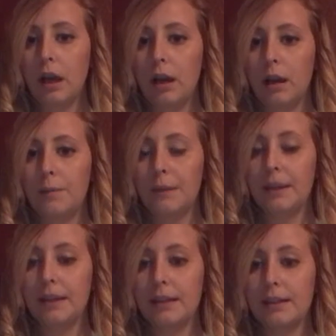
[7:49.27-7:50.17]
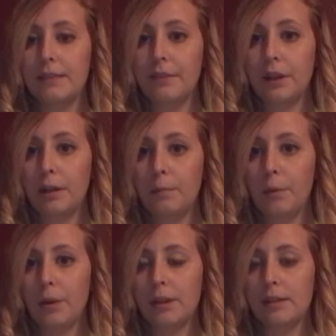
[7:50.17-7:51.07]
it is very
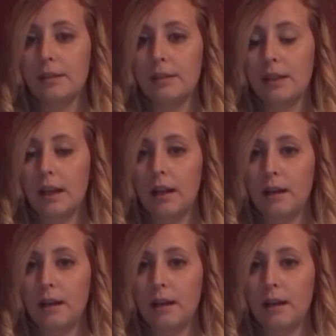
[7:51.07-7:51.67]
important